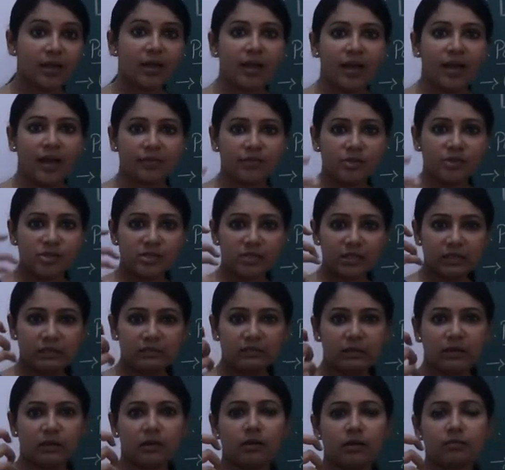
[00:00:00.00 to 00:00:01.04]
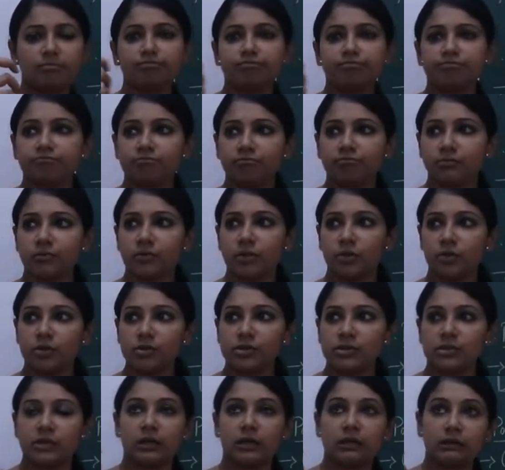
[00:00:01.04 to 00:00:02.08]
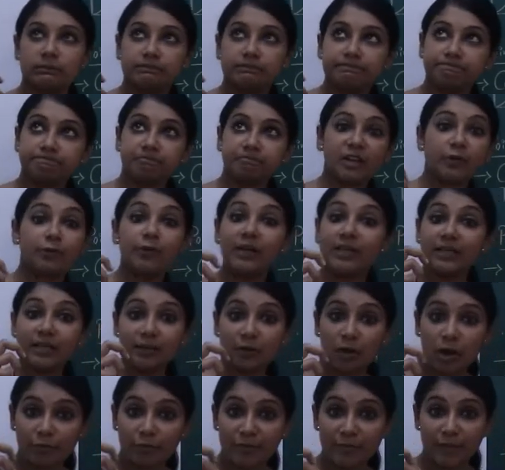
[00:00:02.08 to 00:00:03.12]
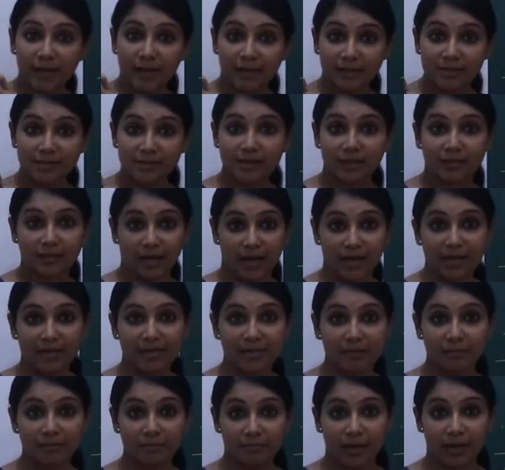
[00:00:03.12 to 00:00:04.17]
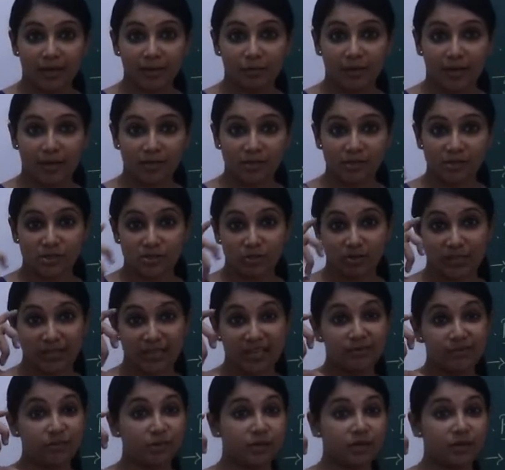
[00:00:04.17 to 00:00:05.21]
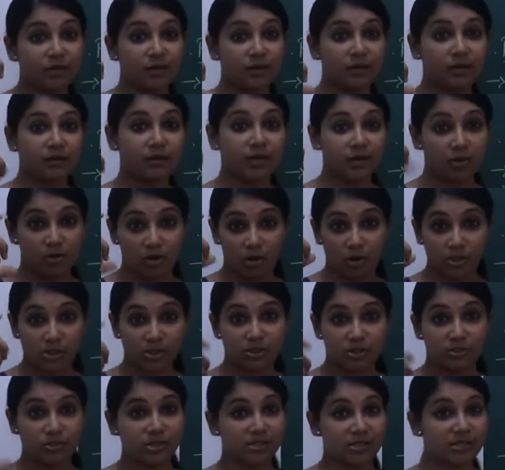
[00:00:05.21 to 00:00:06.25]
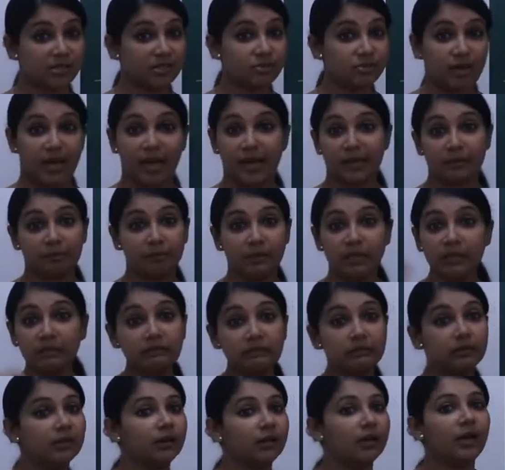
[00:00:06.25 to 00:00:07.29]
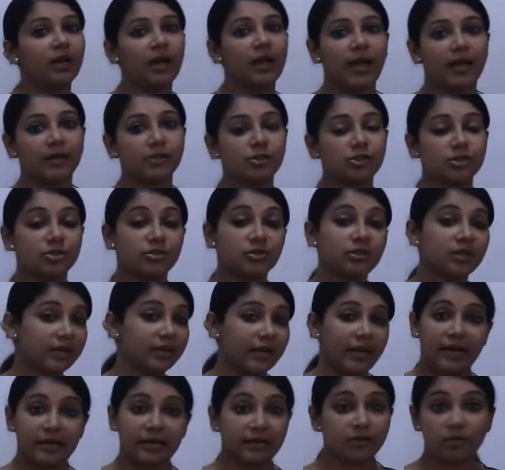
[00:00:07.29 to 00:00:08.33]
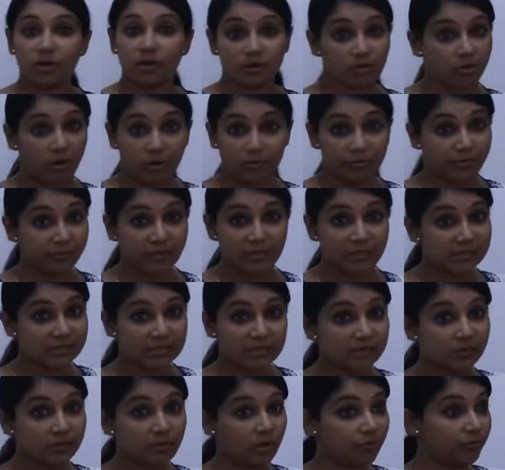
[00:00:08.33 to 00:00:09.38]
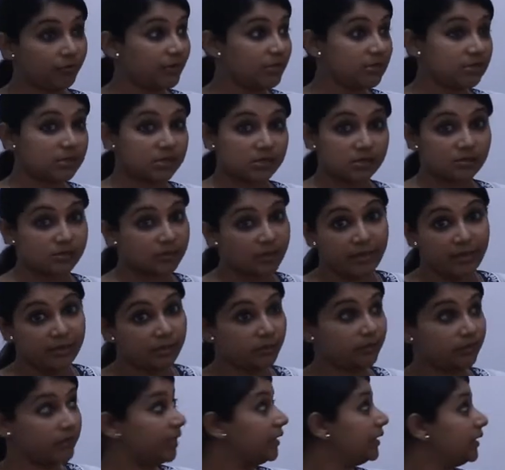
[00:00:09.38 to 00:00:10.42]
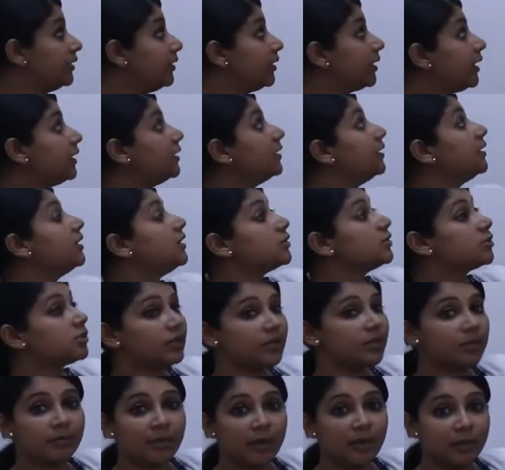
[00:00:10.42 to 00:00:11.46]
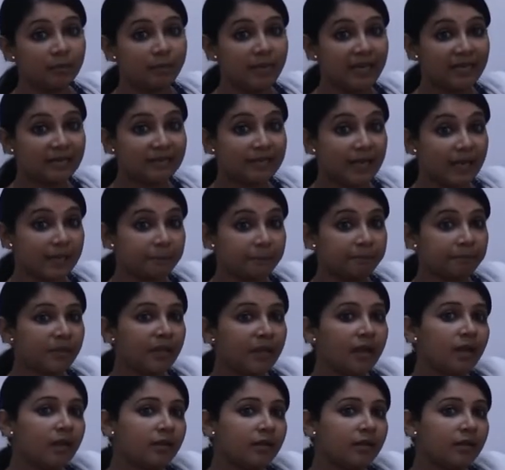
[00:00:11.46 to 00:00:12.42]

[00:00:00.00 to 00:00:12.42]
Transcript: Have you seen those filter coffee packets that ID manufactures? So they give you the decoction. You just need to add milk and sugar, and your coffee, instant coffee, is kind of ready. Okay. So they made that.